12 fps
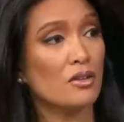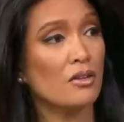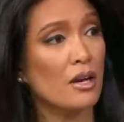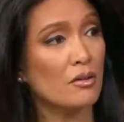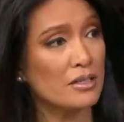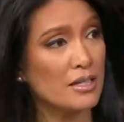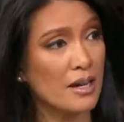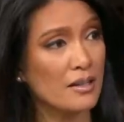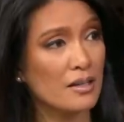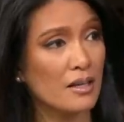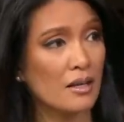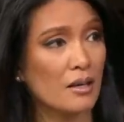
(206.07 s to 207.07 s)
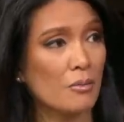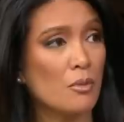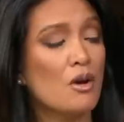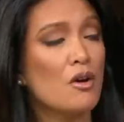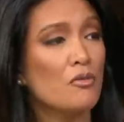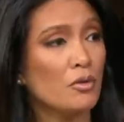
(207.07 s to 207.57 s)
are now attacking him
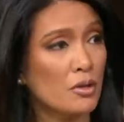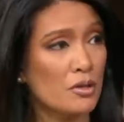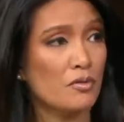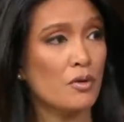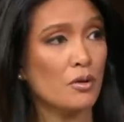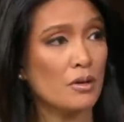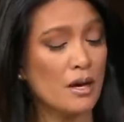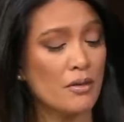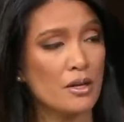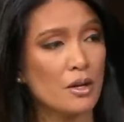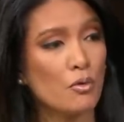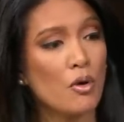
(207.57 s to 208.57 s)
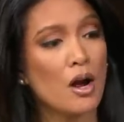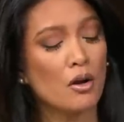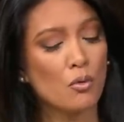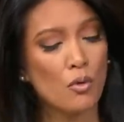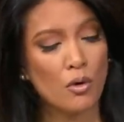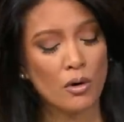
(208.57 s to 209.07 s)
for his vote on the
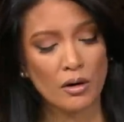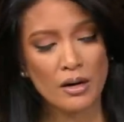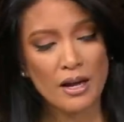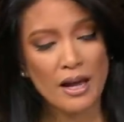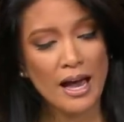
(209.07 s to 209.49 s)
Iraq war.